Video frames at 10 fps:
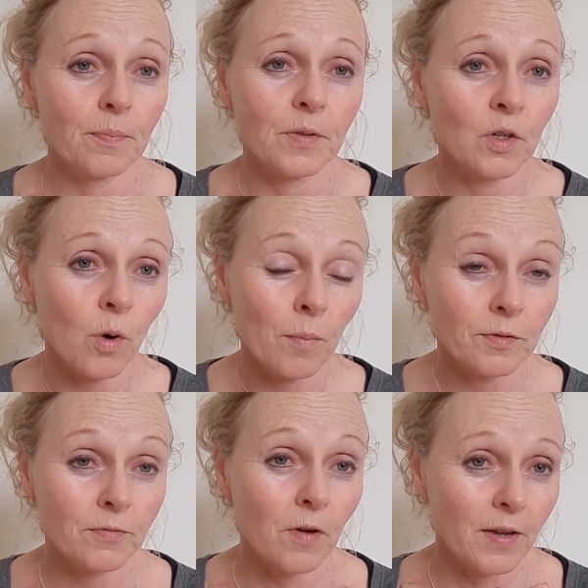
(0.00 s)
you know, up to
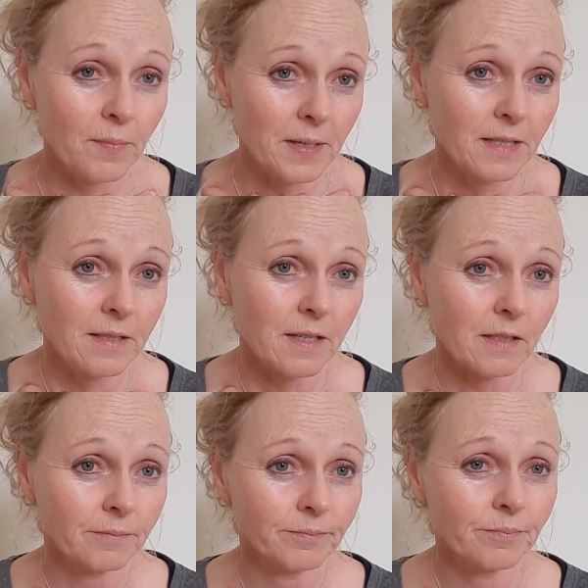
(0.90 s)
5 minutes there.
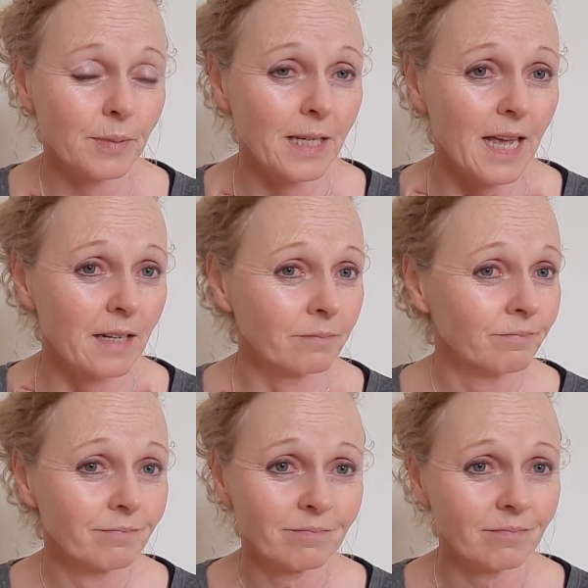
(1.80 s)
But again,
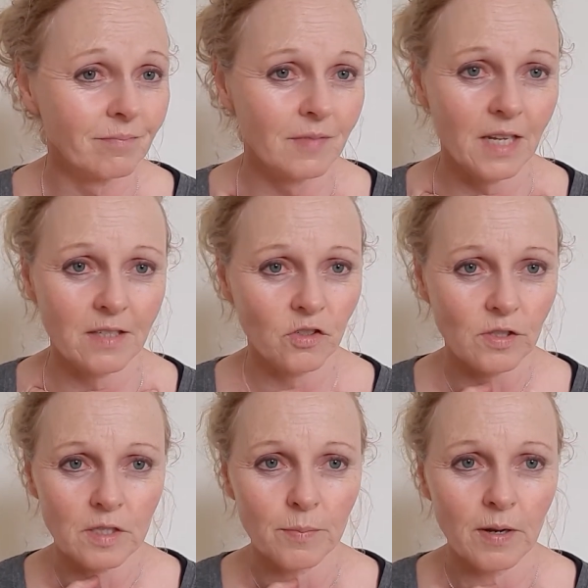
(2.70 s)
it's
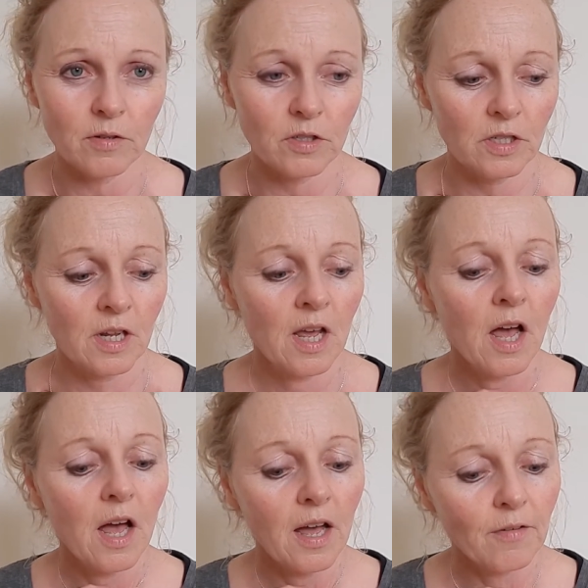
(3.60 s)
just about
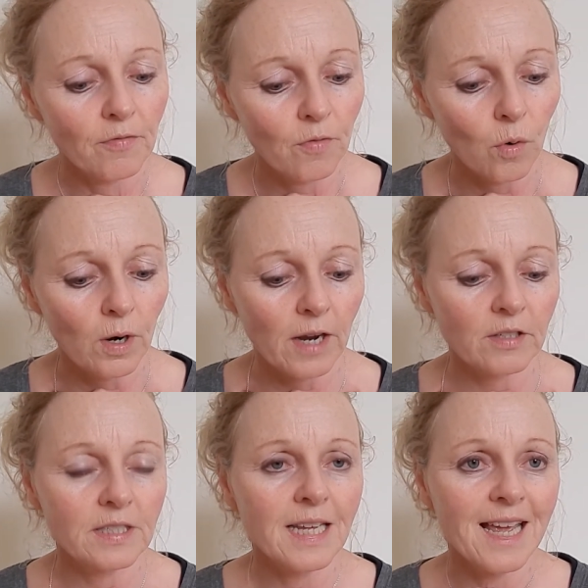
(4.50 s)
a 4 out
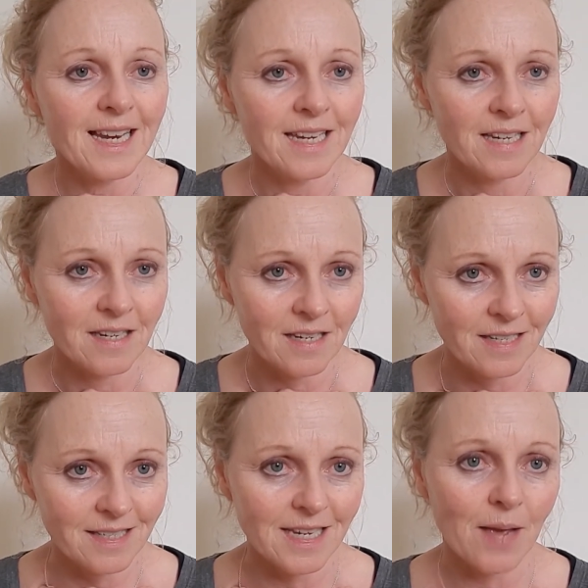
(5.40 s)
of 10
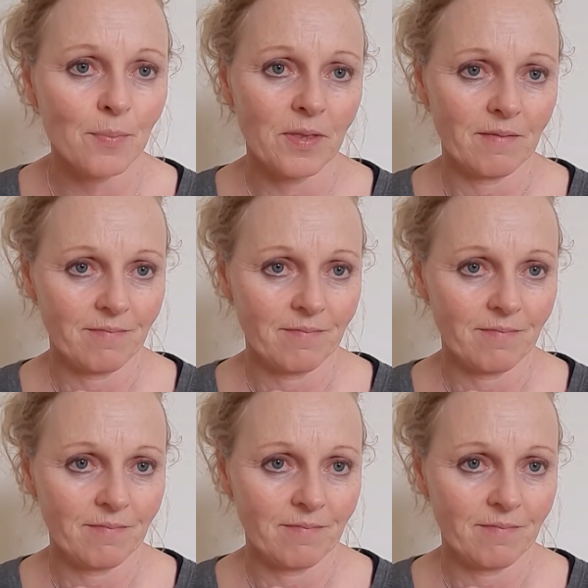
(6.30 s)
in depth.